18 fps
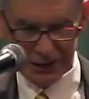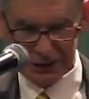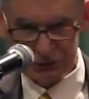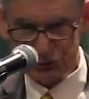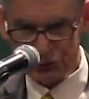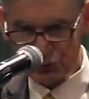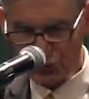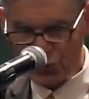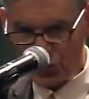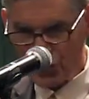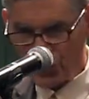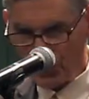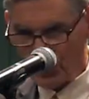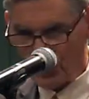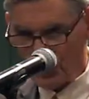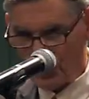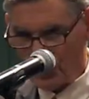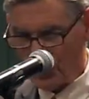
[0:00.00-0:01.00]
It's
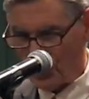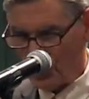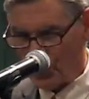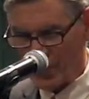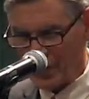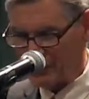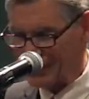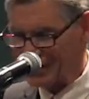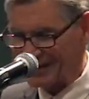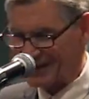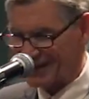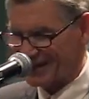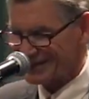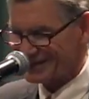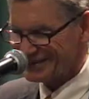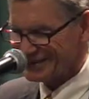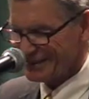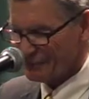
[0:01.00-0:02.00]
true. women
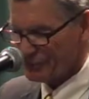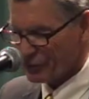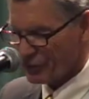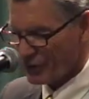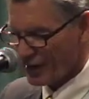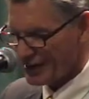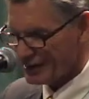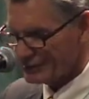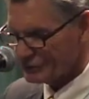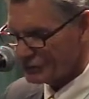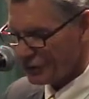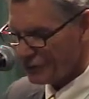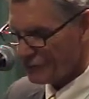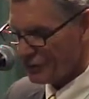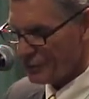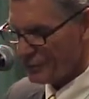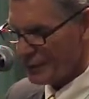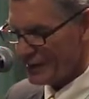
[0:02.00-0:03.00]
can't keep their hands
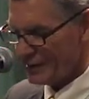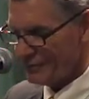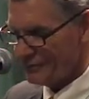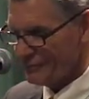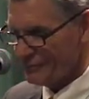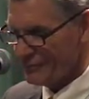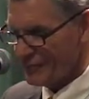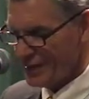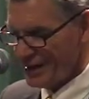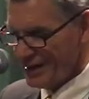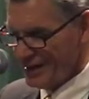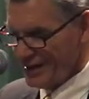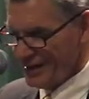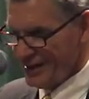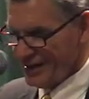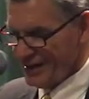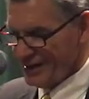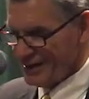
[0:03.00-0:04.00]
off me.
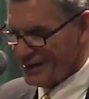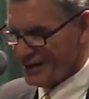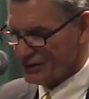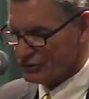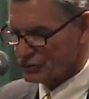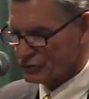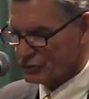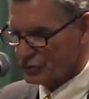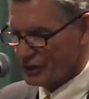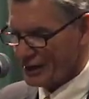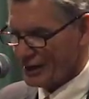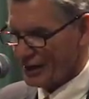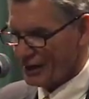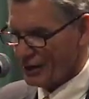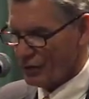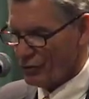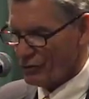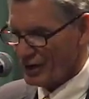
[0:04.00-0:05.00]
Yesterday
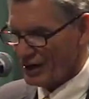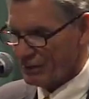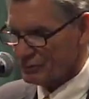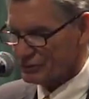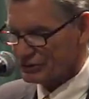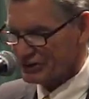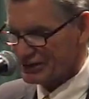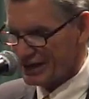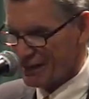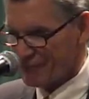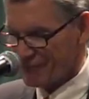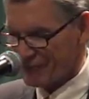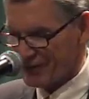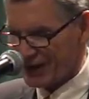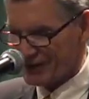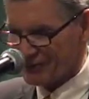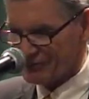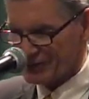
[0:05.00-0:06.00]
alone, I was slapped
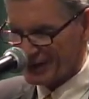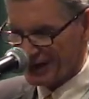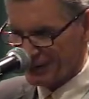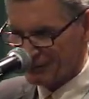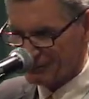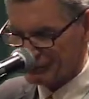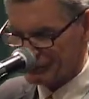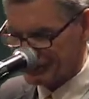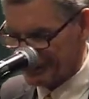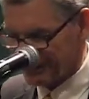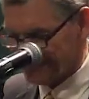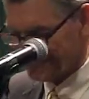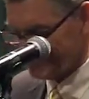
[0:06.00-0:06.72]
5 times.